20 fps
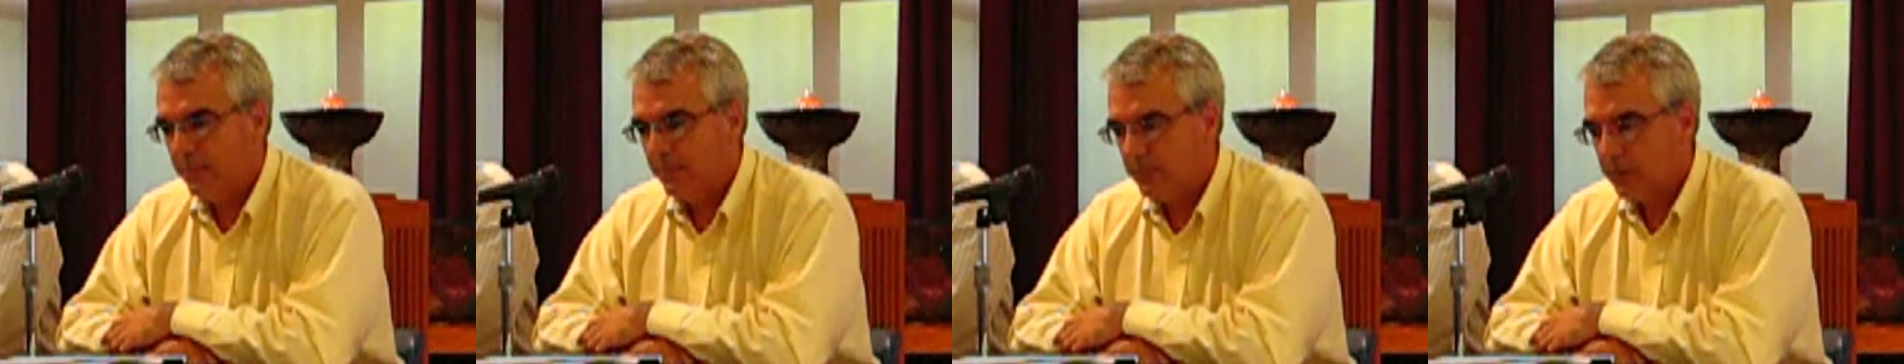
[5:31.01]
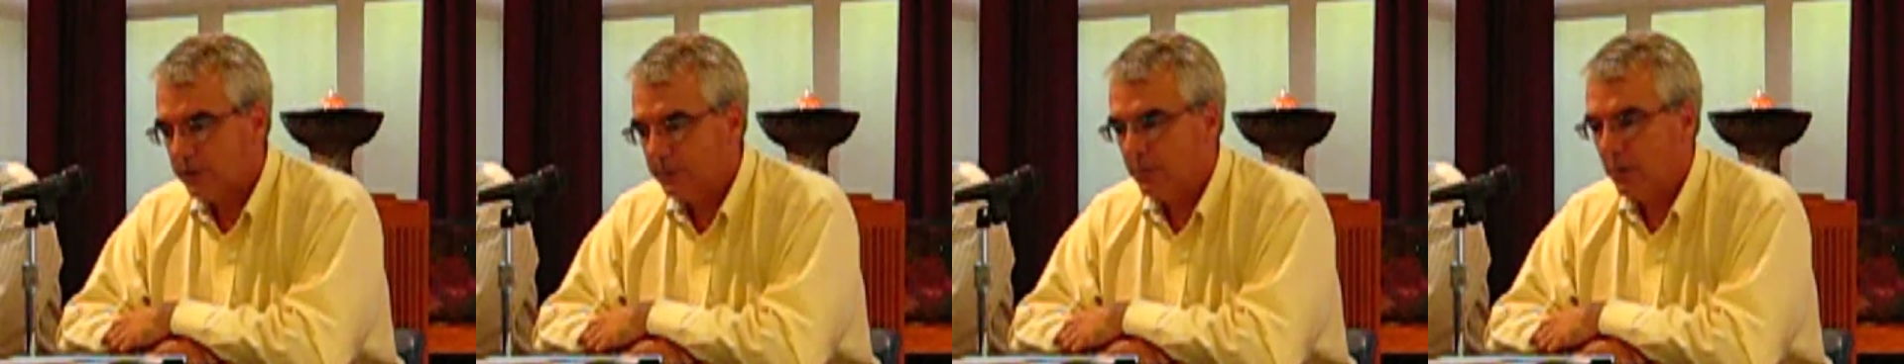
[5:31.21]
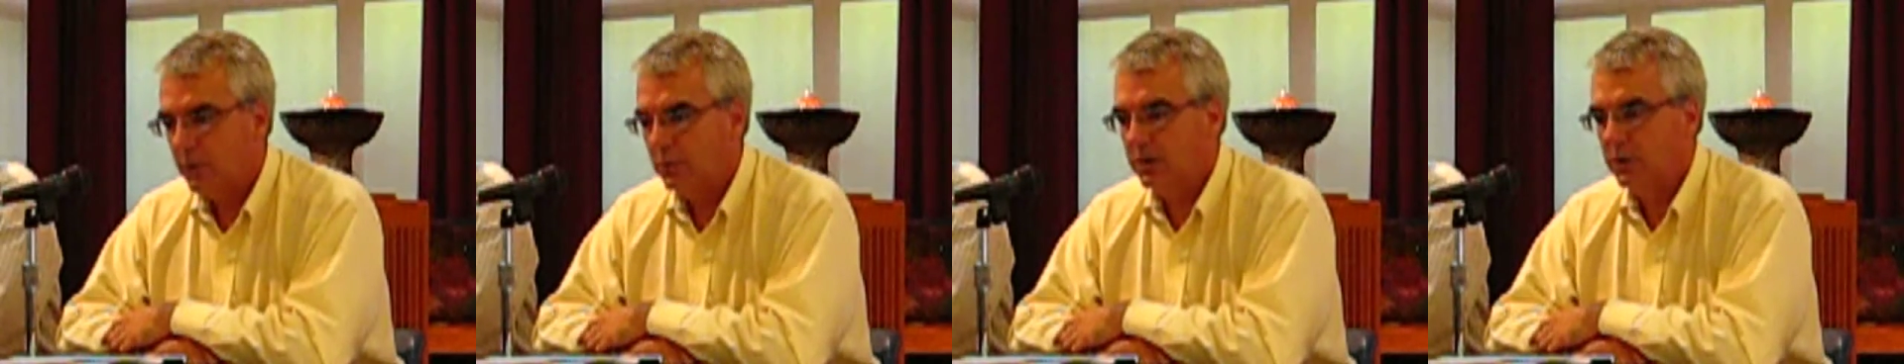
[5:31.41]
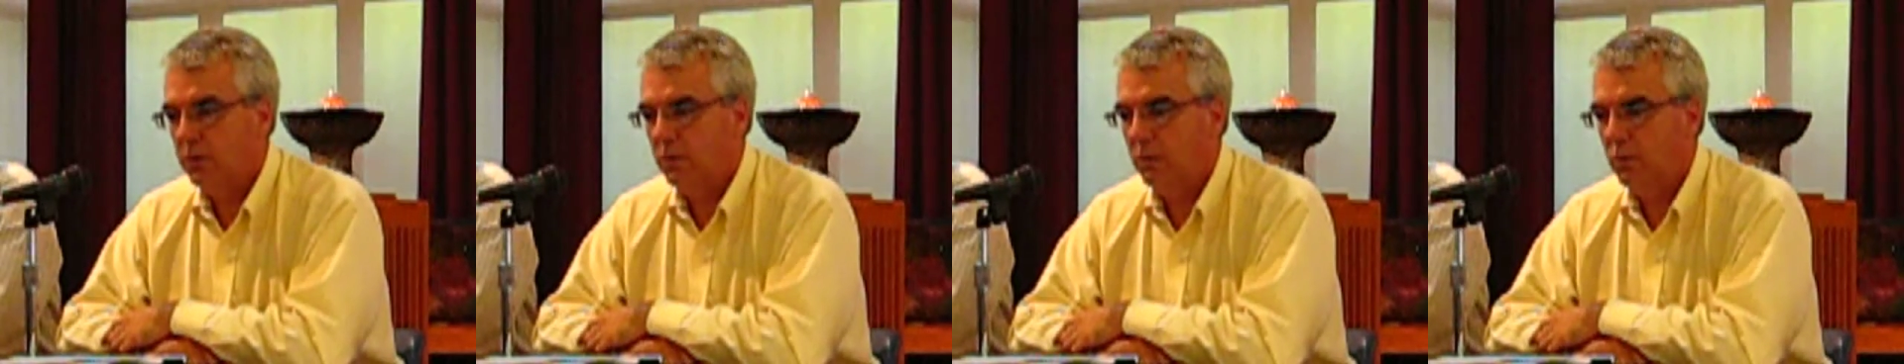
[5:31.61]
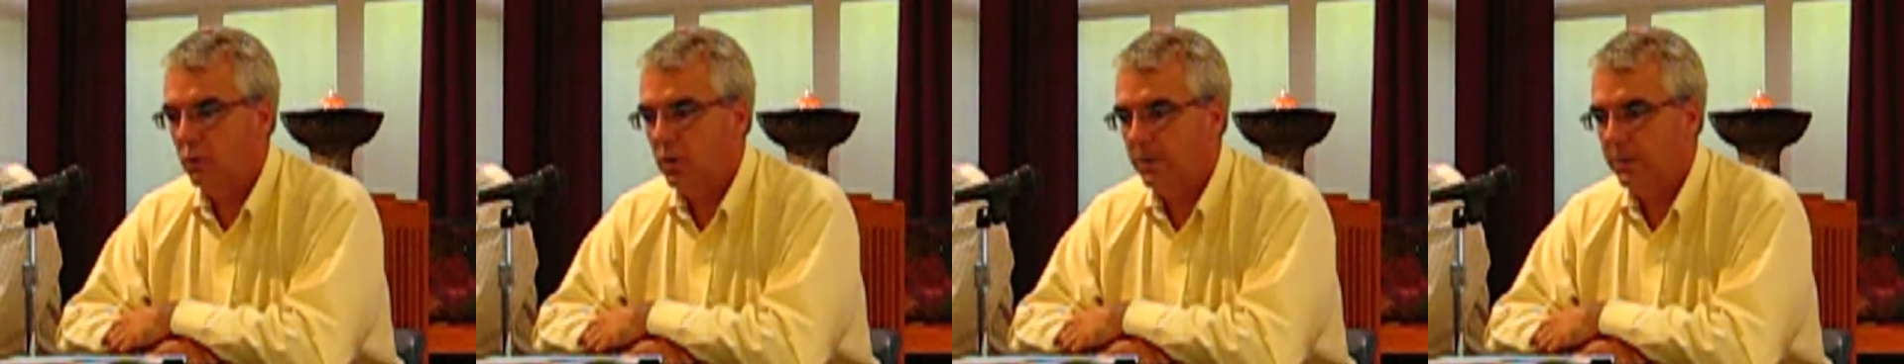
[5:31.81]
Spoke to
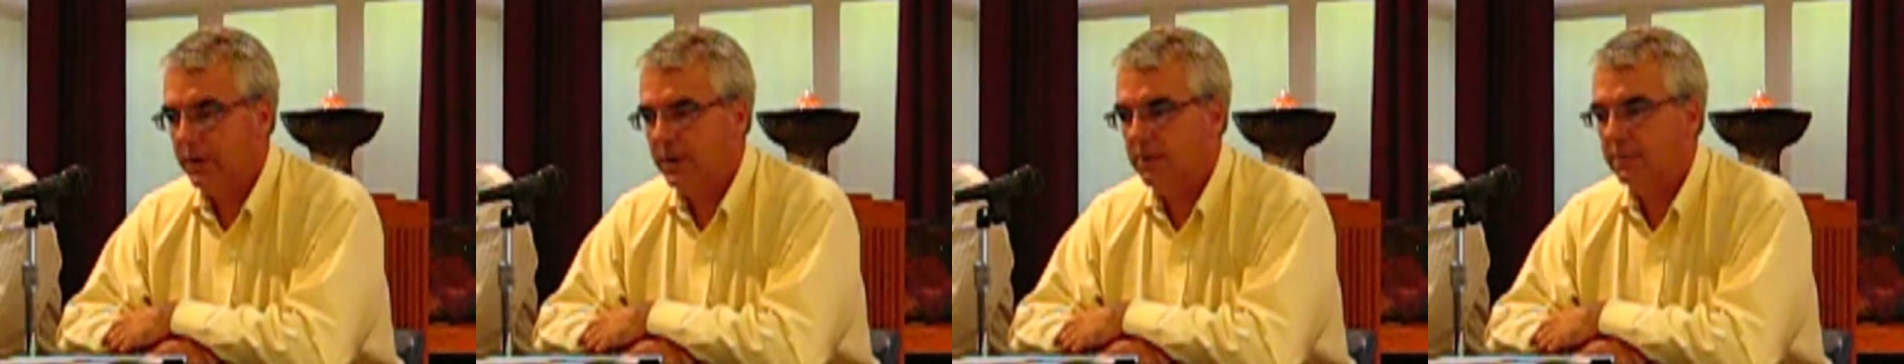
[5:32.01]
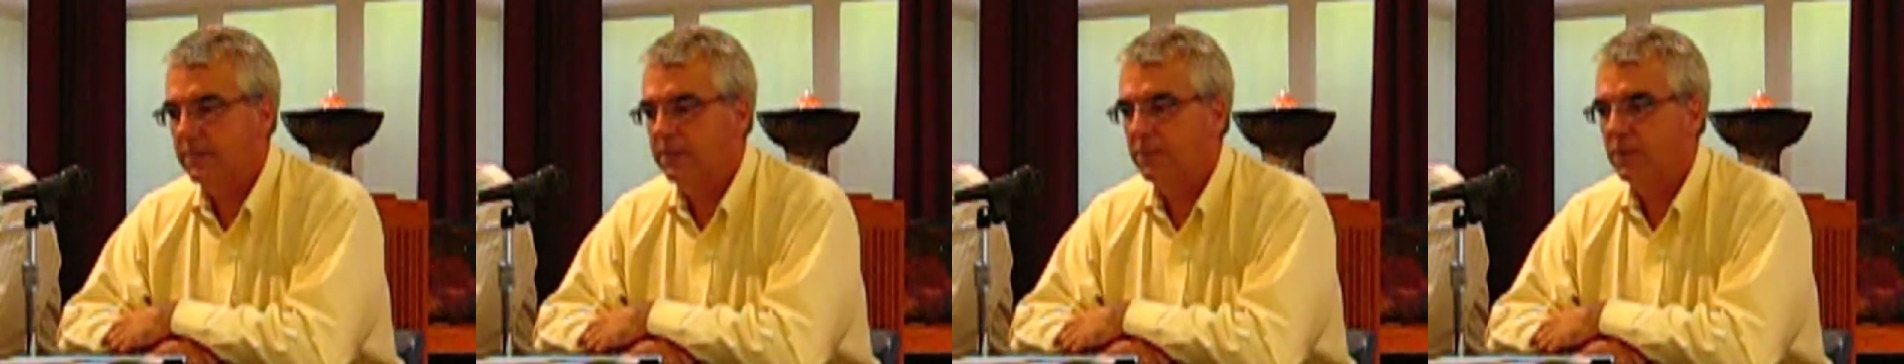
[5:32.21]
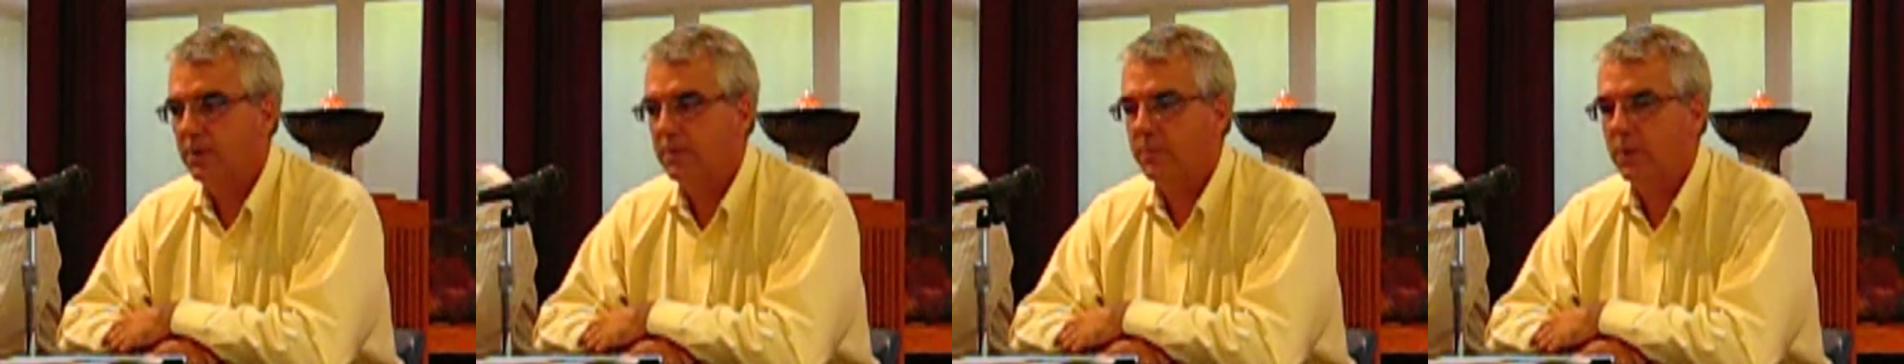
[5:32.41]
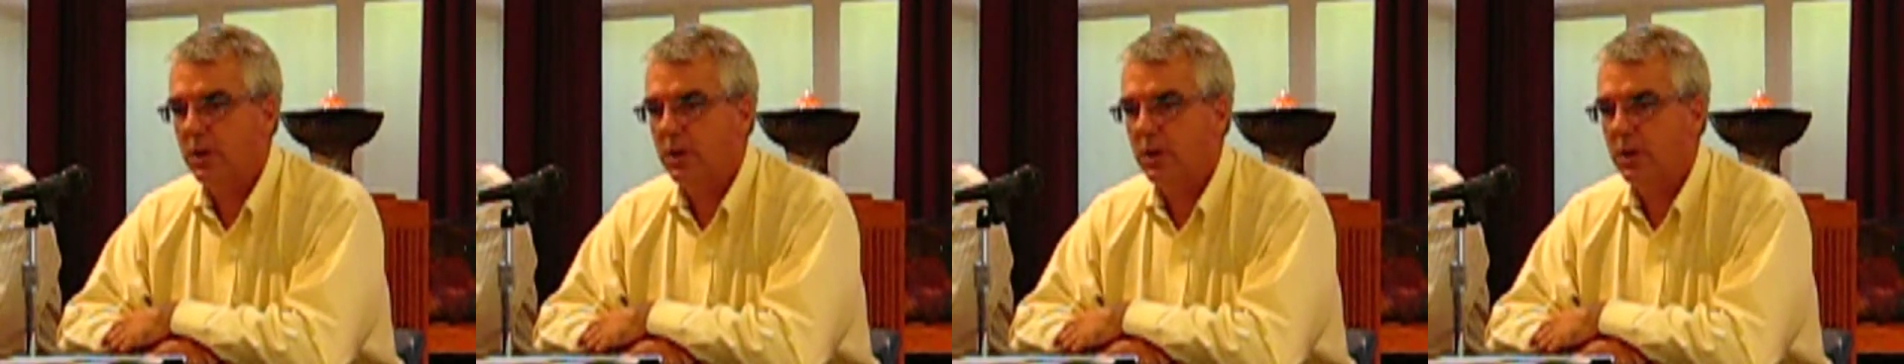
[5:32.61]
a woman from